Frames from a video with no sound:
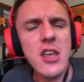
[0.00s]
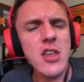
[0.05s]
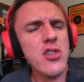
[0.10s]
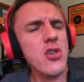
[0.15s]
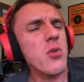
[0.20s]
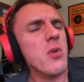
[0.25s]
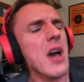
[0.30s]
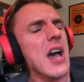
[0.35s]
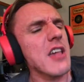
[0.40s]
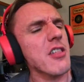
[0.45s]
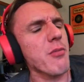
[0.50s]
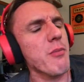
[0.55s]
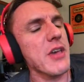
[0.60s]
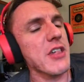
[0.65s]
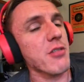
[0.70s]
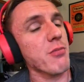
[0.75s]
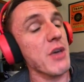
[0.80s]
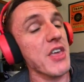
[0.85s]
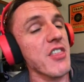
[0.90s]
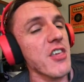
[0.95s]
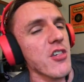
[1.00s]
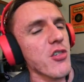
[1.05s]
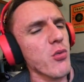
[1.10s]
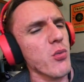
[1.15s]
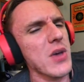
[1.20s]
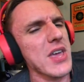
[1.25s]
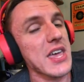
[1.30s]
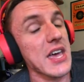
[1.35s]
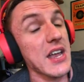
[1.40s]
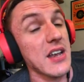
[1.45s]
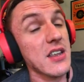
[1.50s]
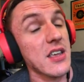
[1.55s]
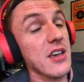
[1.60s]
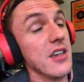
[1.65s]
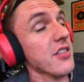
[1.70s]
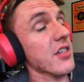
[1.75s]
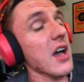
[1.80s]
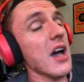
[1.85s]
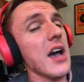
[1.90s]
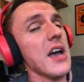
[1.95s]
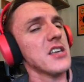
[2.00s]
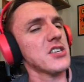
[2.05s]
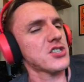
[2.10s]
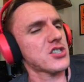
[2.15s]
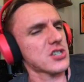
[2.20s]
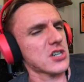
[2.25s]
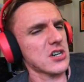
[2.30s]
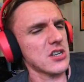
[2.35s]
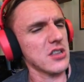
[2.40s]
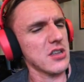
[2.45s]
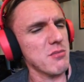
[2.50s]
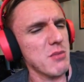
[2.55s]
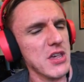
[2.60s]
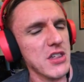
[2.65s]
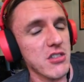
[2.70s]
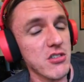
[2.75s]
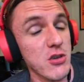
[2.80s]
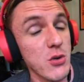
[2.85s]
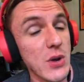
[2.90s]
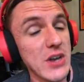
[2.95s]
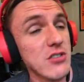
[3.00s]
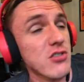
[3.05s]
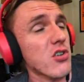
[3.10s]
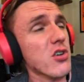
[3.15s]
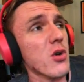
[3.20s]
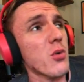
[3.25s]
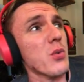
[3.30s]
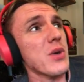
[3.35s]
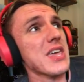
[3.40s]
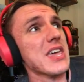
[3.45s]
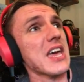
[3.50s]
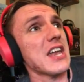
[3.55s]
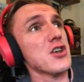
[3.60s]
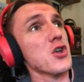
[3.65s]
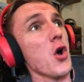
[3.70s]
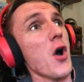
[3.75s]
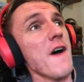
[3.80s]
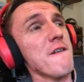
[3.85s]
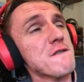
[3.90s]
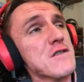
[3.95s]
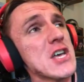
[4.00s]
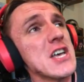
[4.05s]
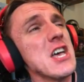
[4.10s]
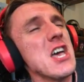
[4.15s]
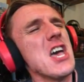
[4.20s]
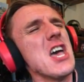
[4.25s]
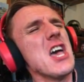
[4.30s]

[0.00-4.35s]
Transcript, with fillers: Did you guys miss me this weekend? Because I certainly missed you. I took a weekend off.